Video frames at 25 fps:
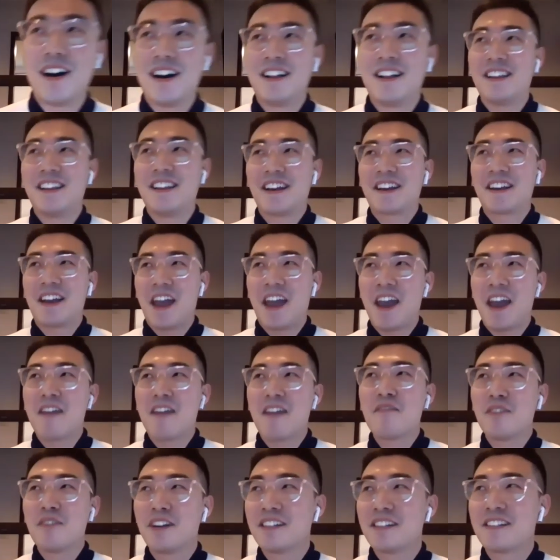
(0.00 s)
like
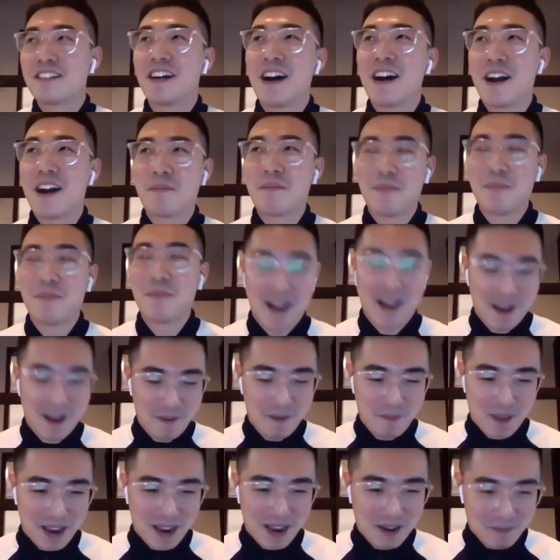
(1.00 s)
every time I
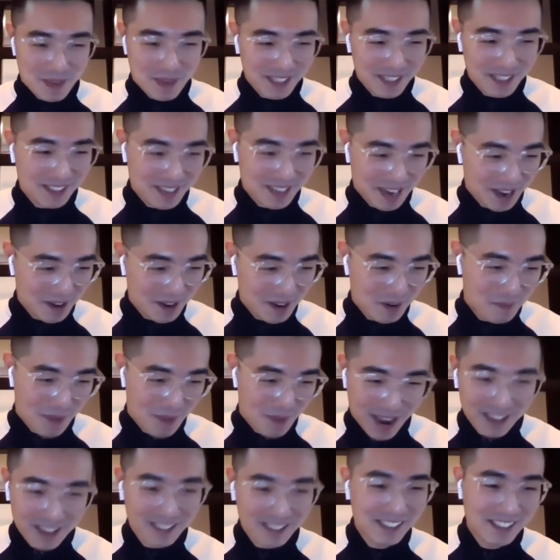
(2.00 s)
made a mistake or
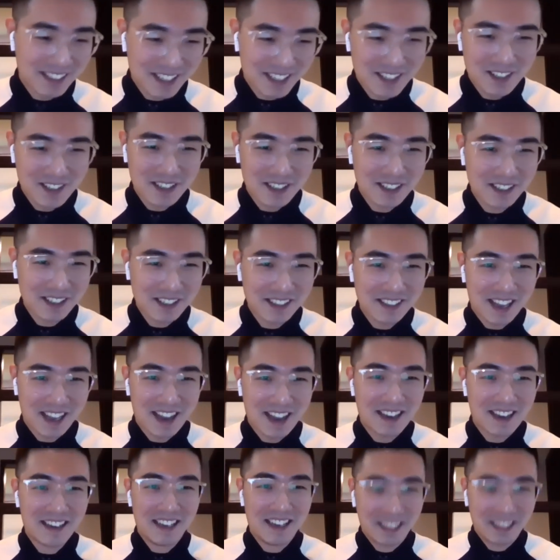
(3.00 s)
bad decisions,
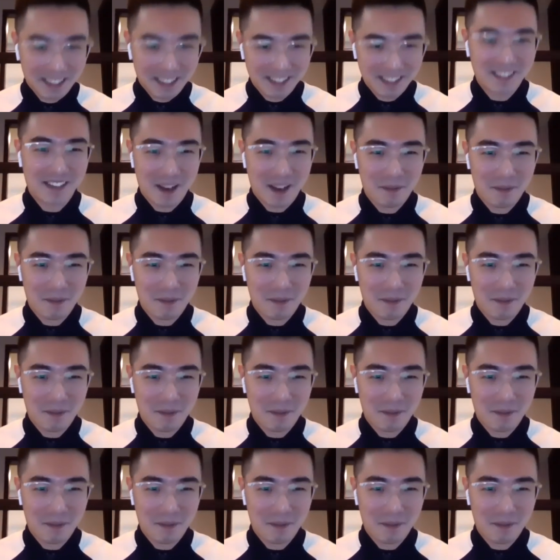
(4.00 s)
I learned some